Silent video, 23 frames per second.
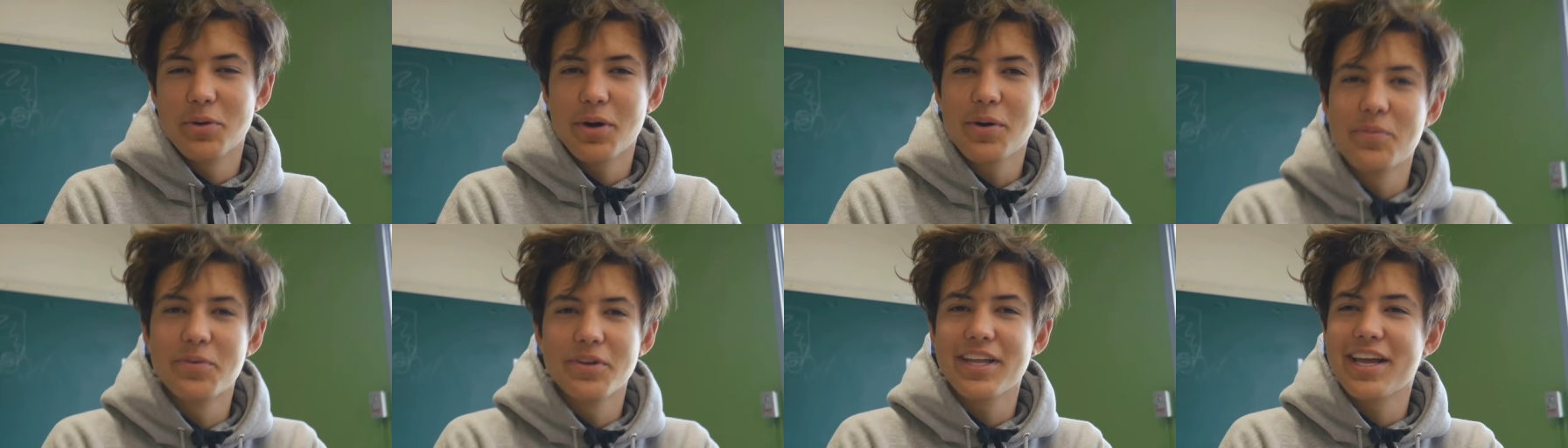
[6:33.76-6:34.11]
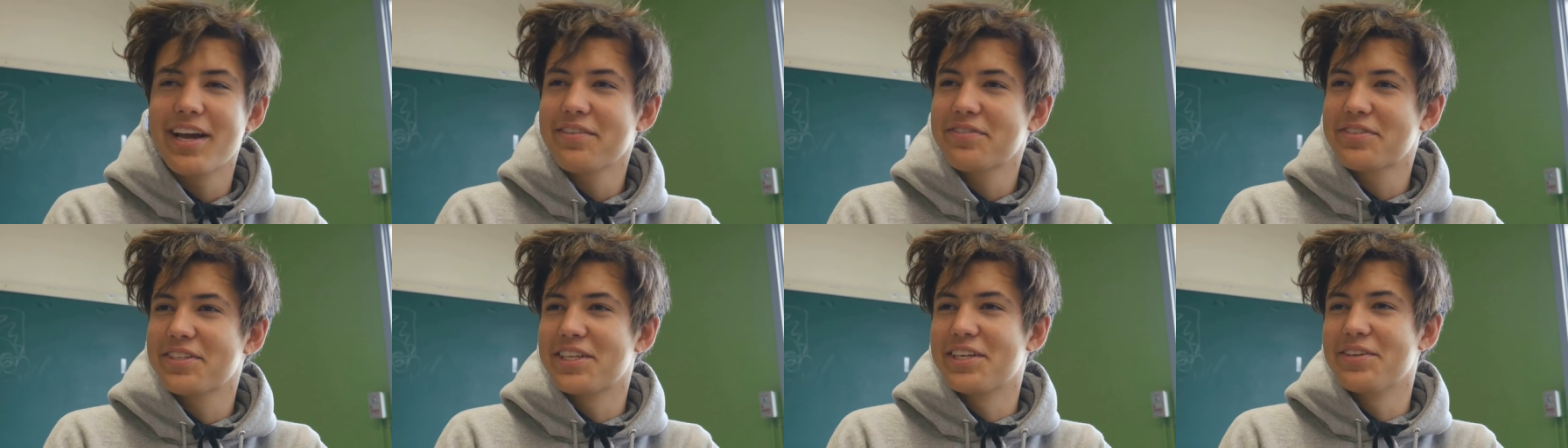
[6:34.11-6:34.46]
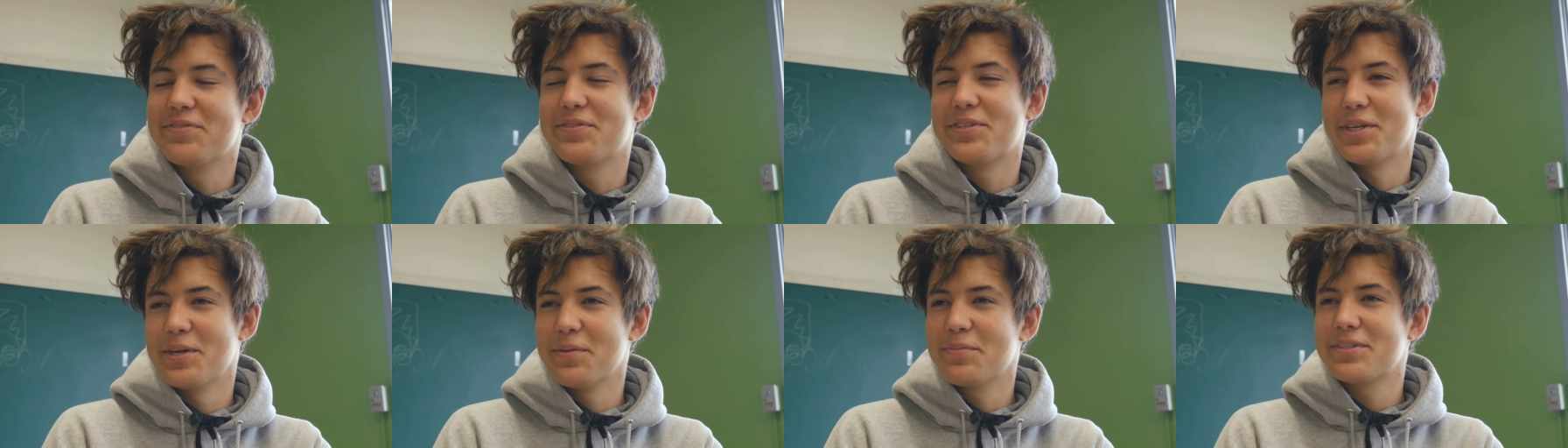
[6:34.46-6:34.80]
Do I really have to
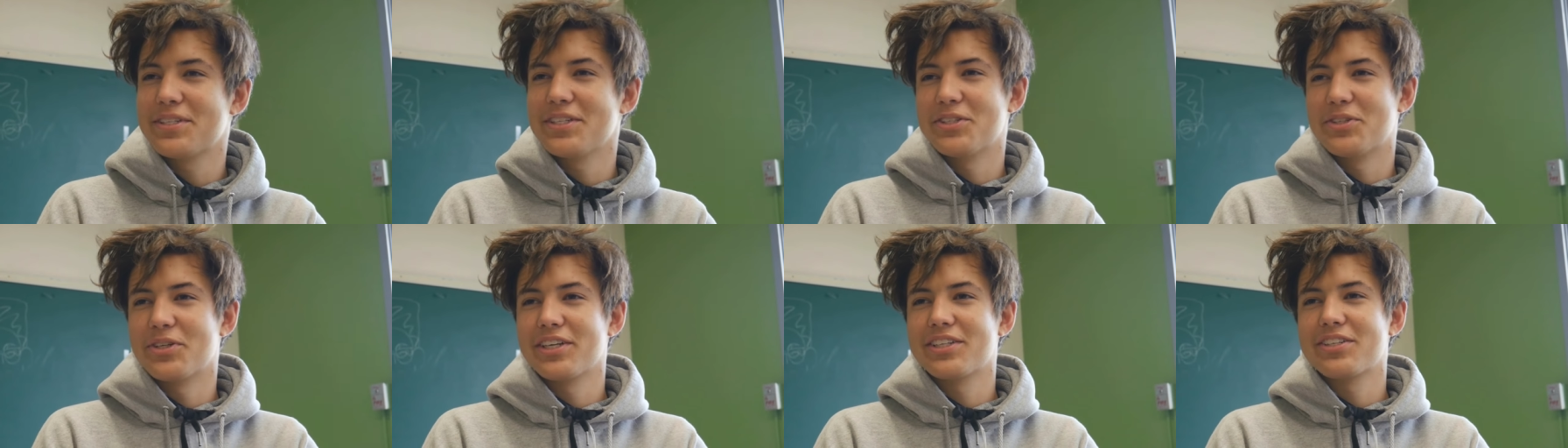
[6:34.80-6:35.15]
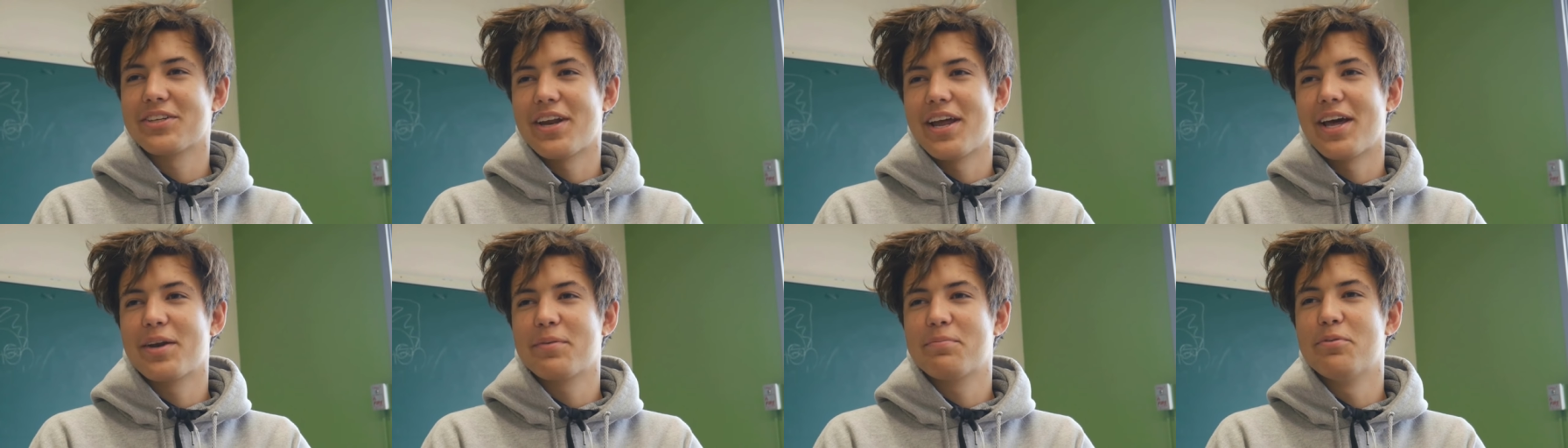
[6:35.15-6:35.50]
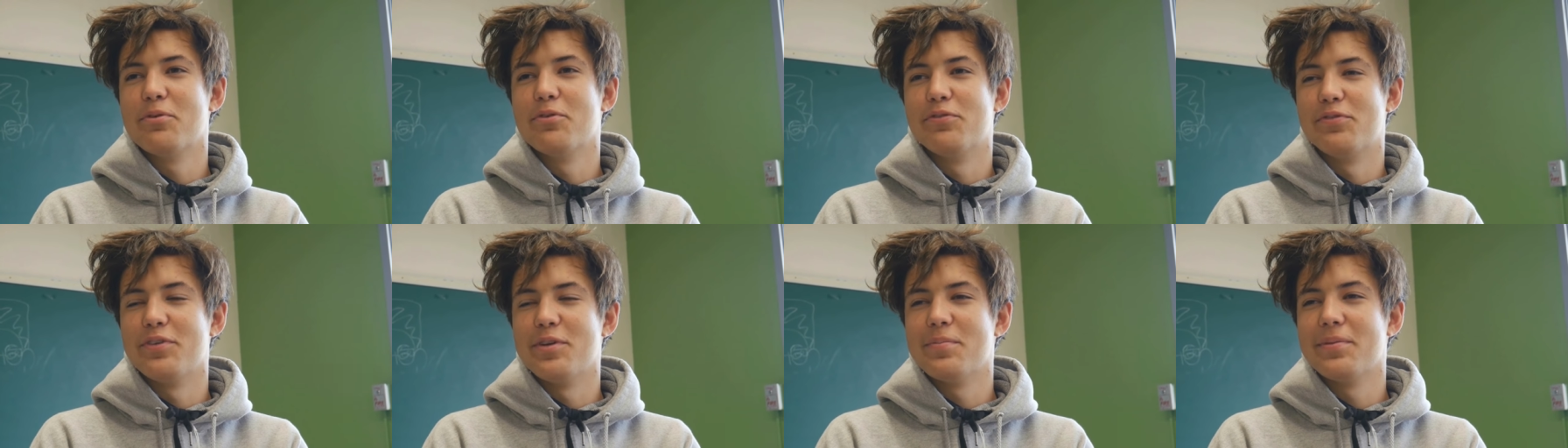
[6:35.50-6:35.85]
give tips and tricks on how to
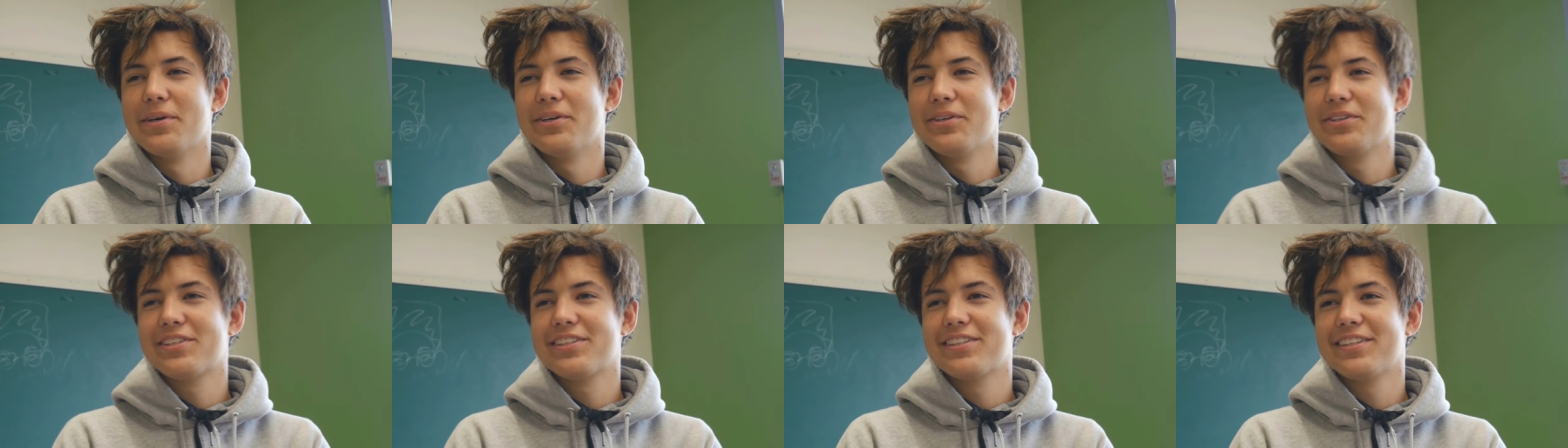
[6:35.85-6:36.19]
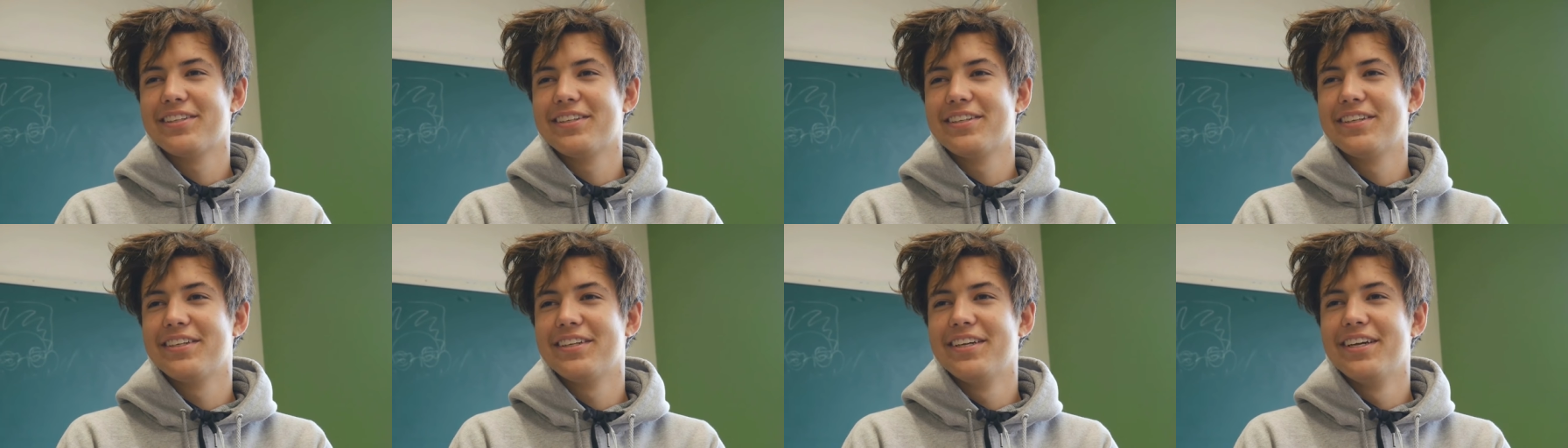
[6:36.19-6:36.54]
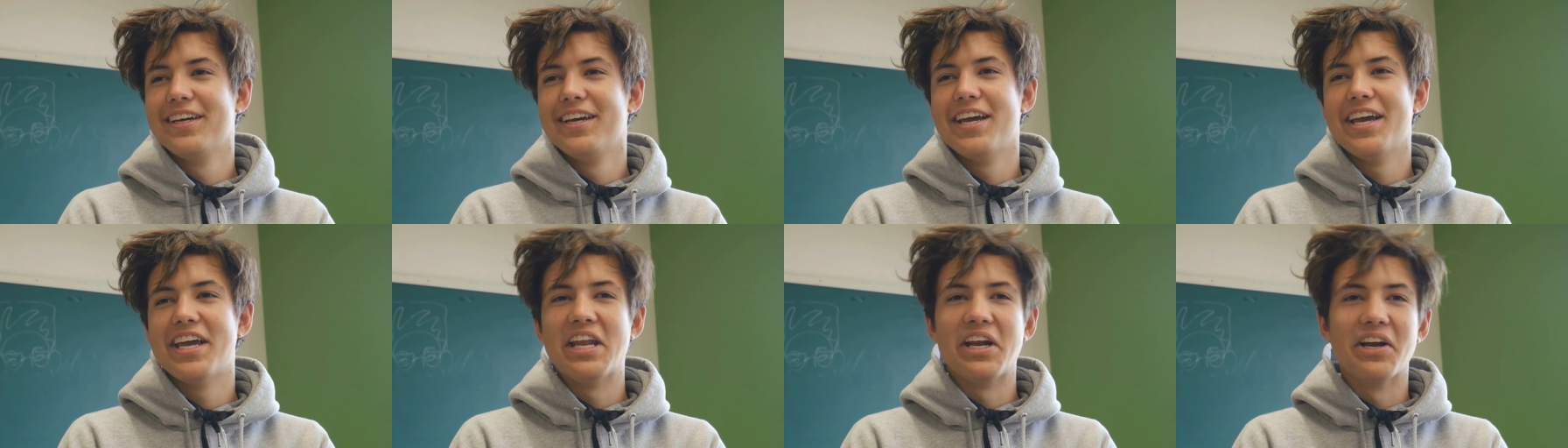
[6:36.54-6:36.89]
pull females
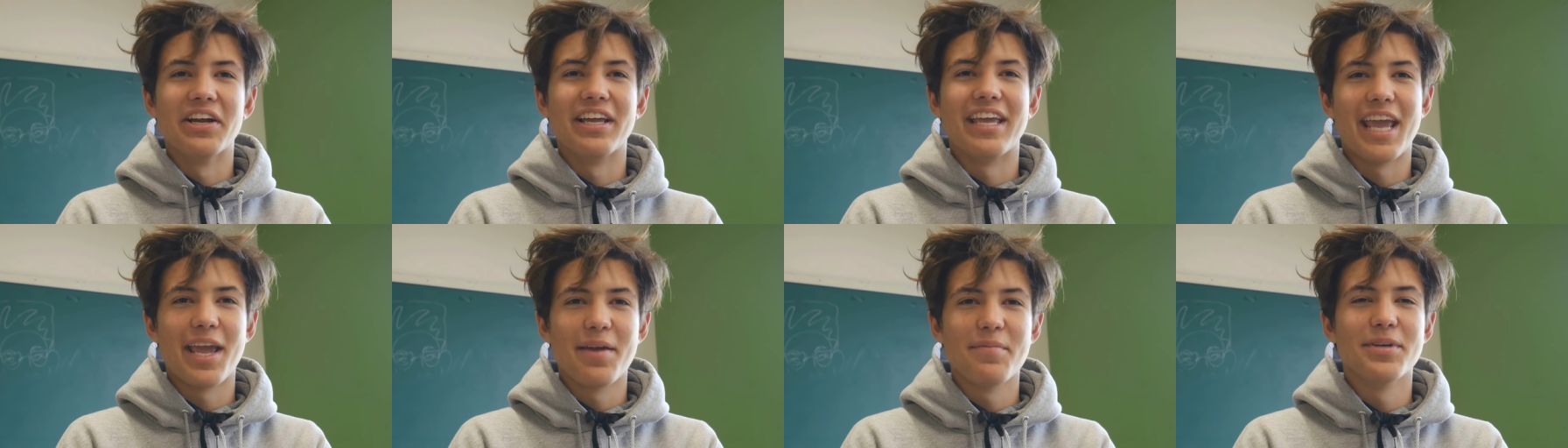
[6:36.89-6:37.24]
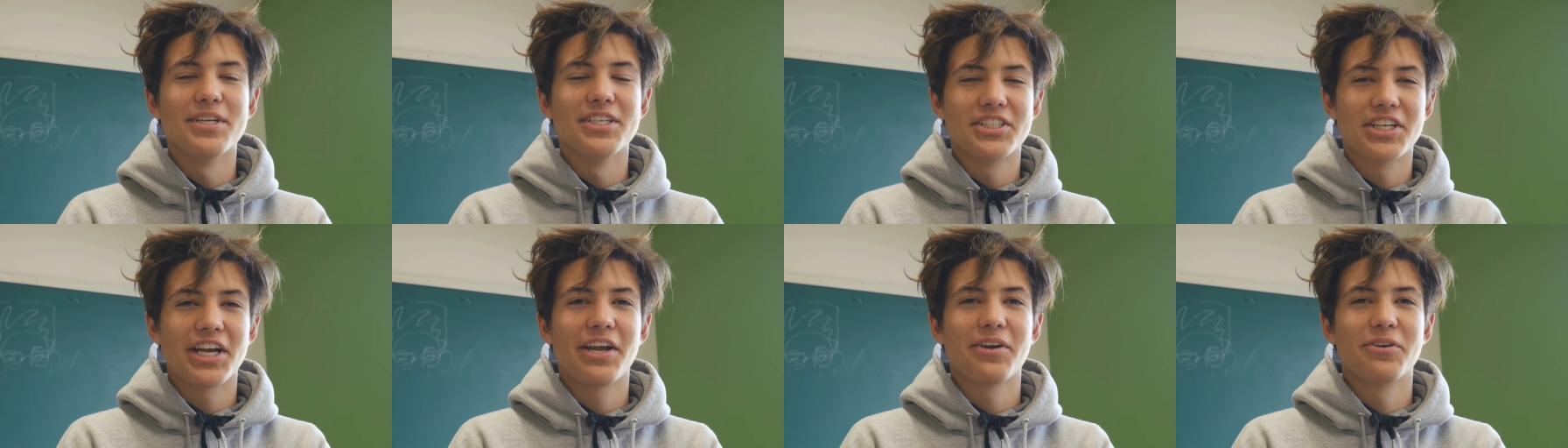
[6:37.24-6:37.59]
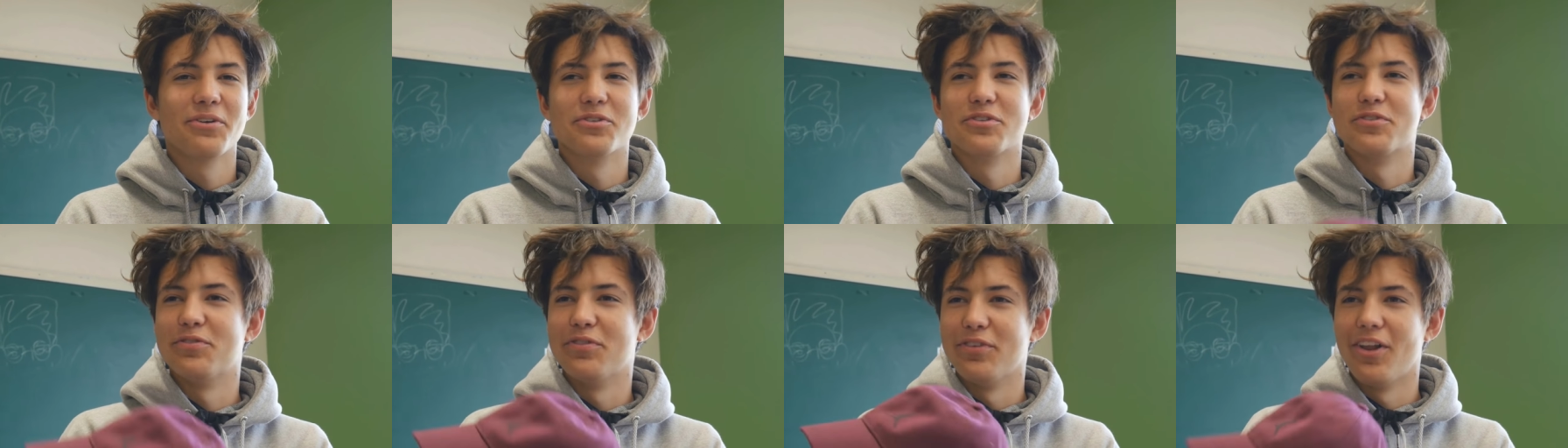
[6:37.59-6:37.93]
in our gaming
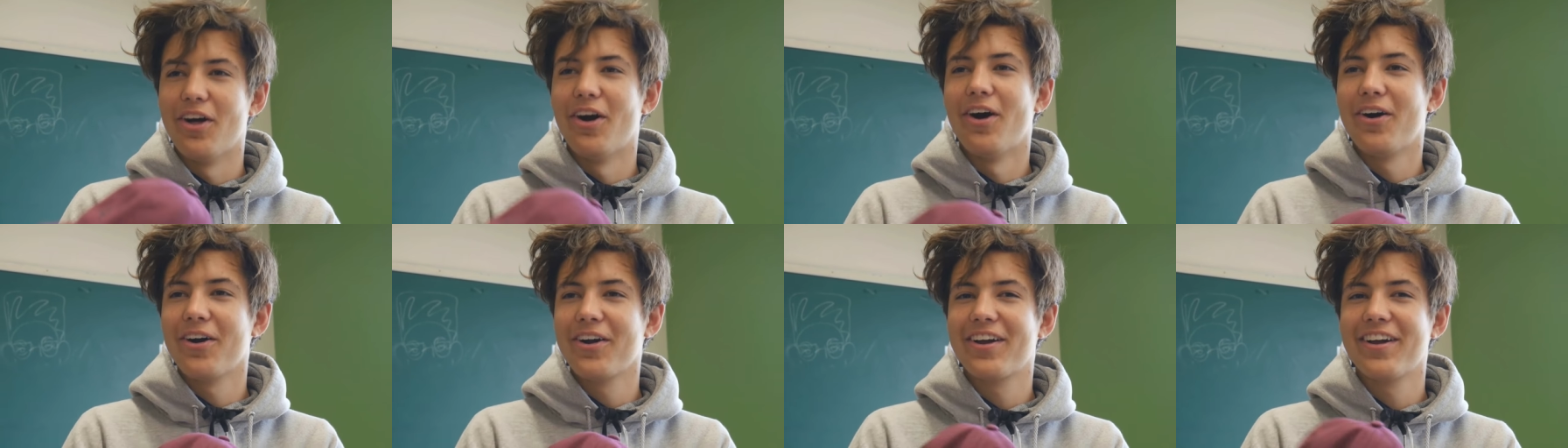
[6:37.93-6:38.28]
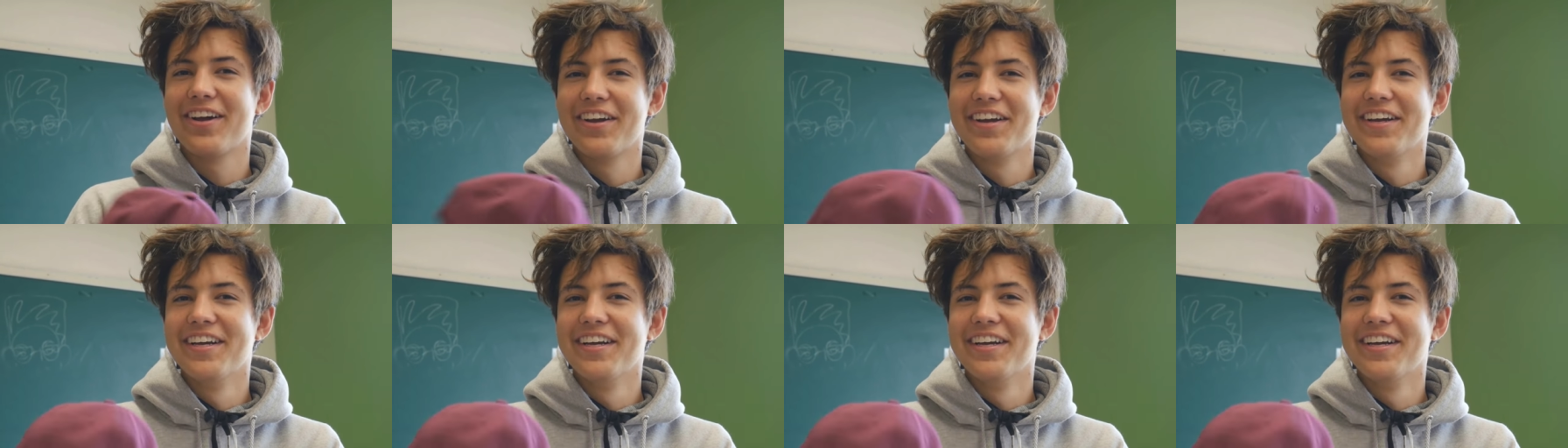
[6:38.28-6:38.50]
channel's vlog?